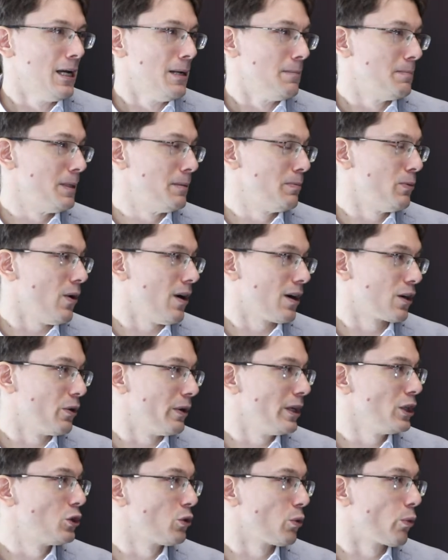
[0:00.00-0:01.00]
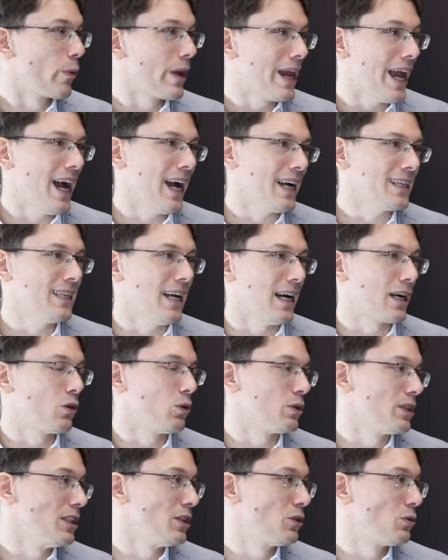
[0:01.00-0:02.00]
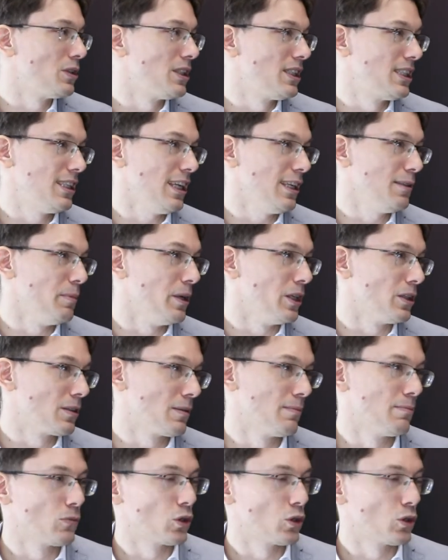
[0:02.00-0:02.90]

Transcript: people are going to react according to the statements.